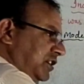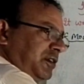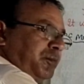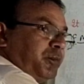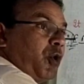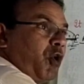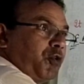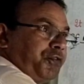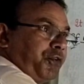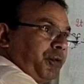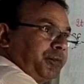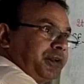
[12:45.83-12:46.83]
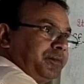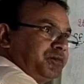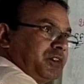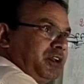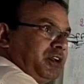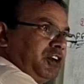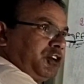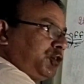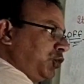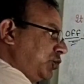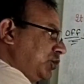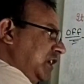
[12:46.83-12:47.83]
gene block formed
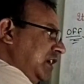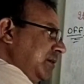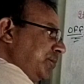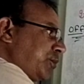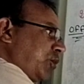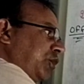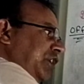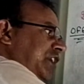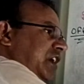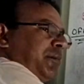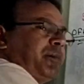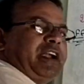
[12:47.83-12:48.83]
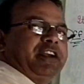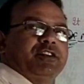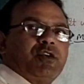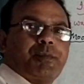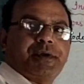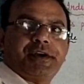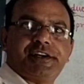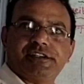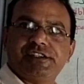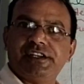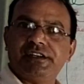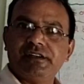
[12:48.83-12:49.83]
due to the protein combined with the operator
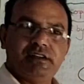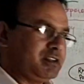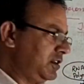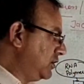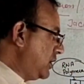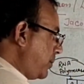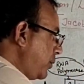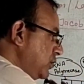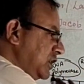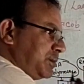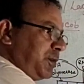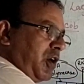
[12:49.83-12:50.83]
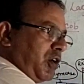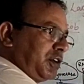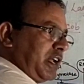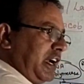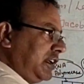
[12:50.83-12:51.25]
gene. The process blocked